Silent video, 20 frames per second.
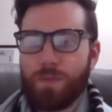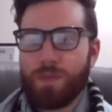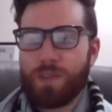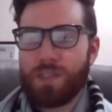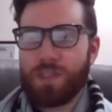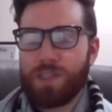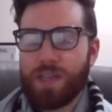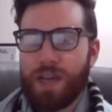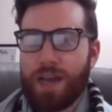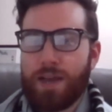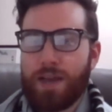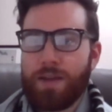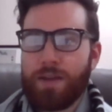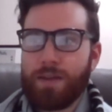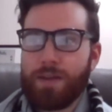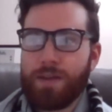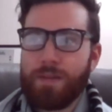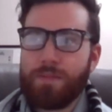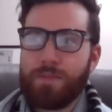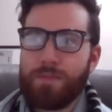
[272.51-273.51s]
set
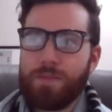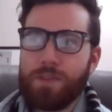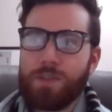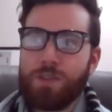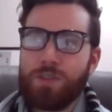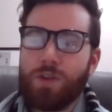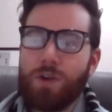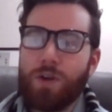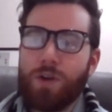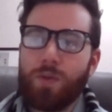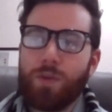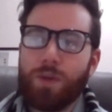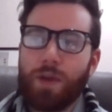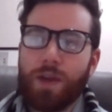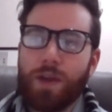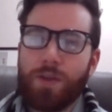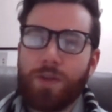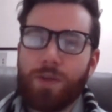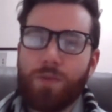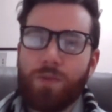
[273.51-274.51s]
in stone.
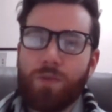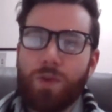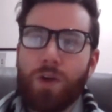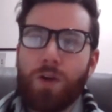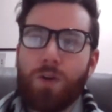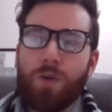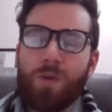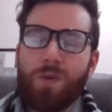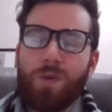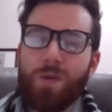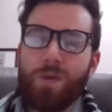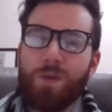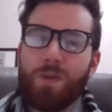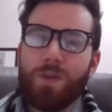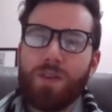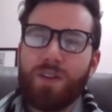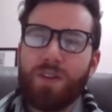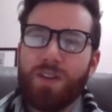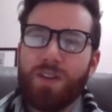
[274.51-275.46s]
Like you know,